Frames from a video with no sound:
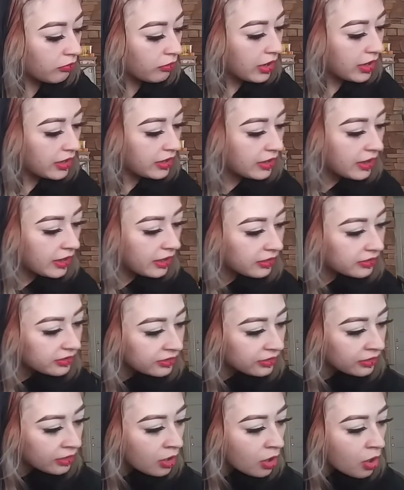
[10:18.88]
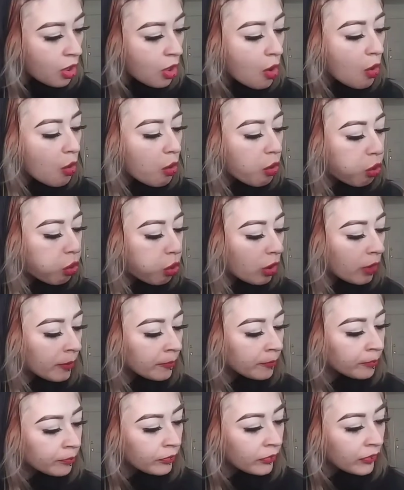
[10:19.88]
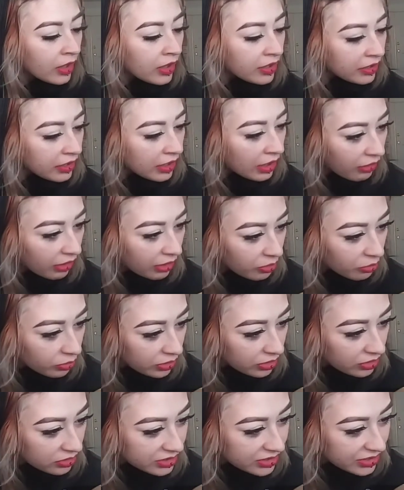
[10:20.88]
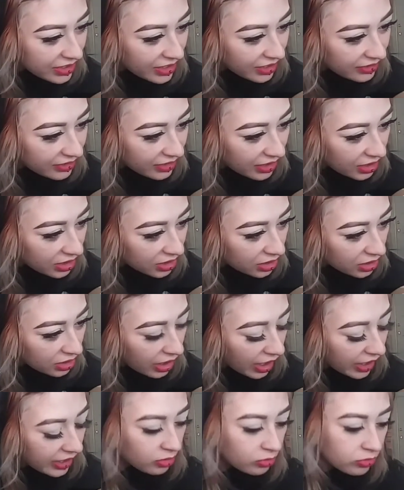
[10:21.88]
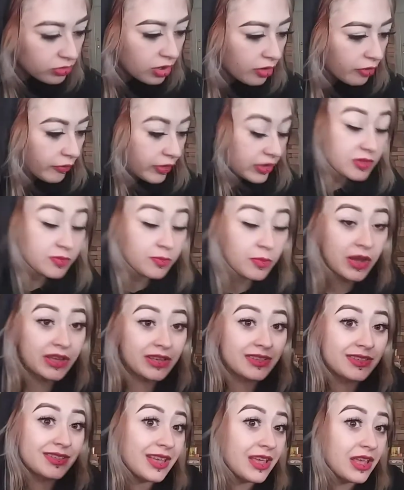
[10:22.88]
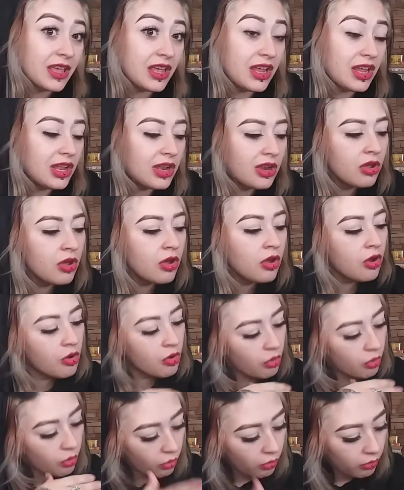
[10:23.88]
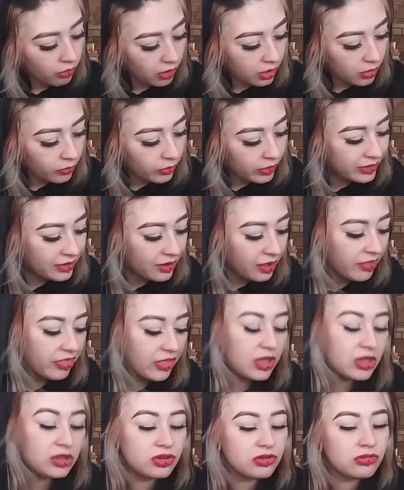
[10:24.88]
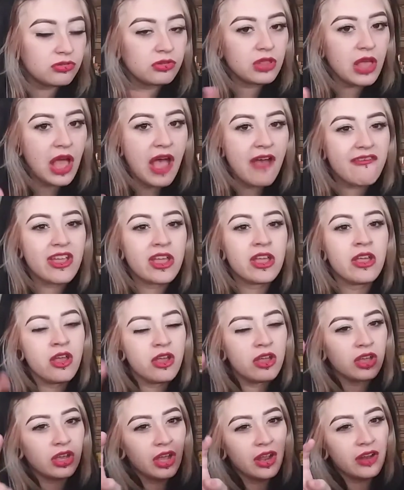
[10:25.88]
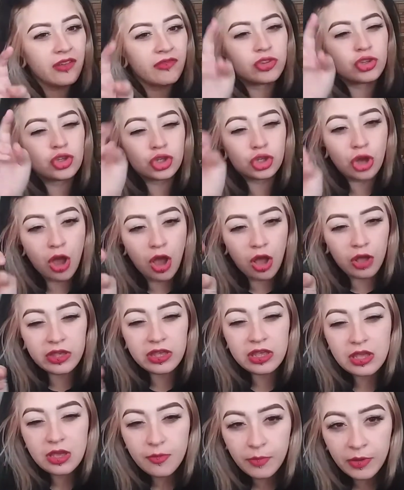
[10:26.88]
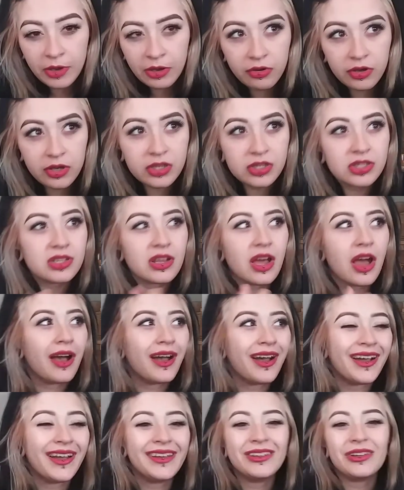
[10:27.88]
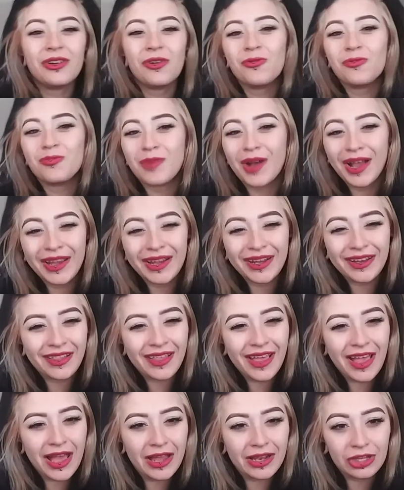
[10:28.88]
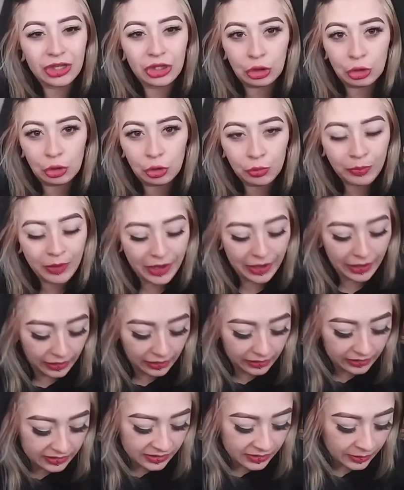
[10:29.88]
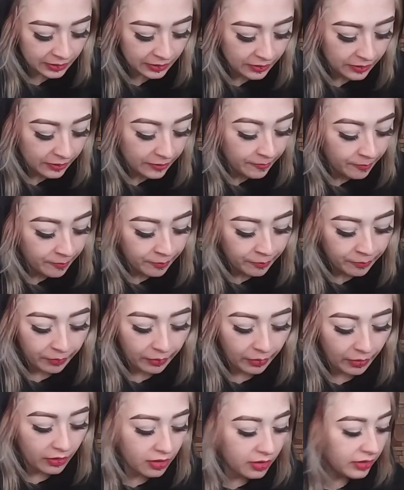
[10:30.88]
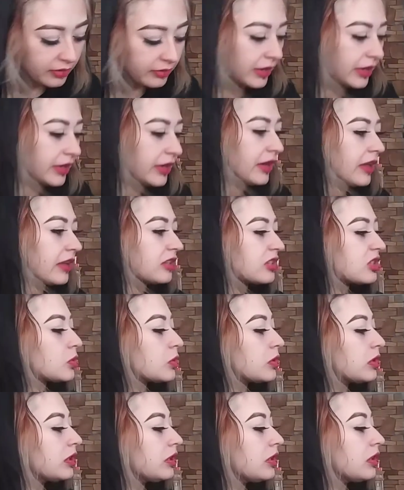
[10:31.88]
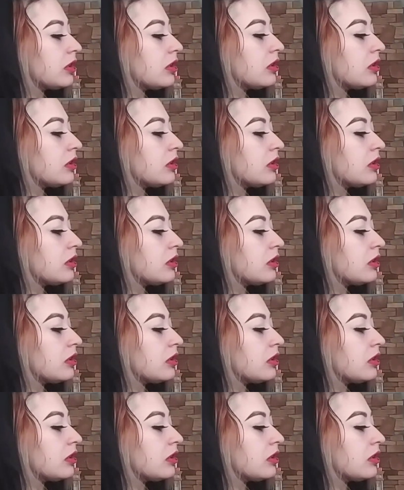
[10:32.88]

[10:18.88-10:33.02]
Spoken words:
right next. Now I will say I don't know if it's my skin or whatnot. They do have a kind of chalky appearance. I don't mind that. You might. Alright, next one.